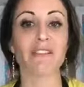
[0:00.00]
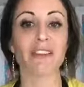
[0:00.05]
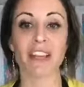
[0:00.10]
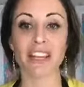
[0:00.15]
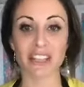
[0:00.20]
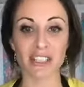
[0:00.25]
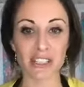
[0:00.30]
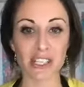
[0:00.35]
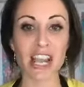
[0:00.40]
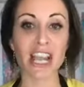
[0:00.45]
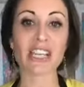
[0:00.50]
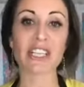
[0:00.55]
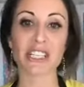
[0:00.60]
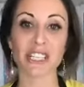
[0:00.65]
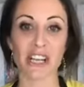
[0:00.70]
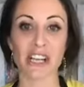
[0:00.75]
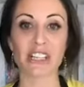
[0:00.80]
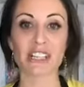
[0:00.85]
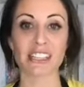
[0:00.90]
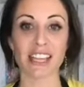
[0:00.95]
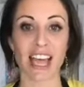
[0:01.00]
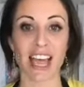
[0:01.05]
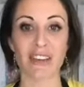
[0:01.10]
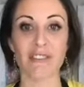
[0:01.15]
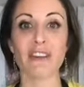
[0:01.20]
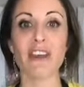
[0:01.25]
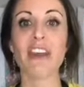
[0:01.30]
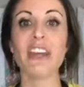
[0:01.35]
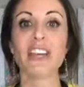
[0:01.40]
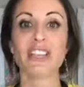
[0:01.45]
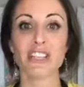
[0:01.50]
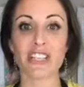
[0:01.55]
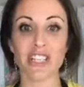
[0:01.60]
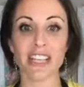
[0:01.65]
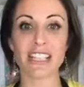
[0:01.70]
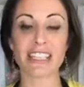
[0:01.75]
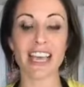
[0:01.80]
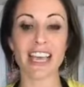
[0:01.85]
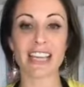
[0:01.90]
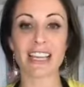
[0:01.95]
It has changed Sarah's life.
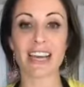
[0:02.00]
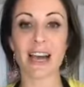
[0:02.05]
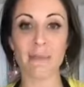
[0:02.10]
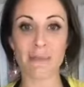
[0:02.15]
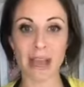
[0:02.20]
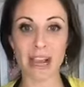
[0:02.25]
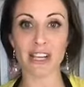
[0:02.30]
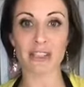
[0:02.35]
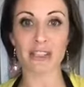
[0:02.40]
She's like a mega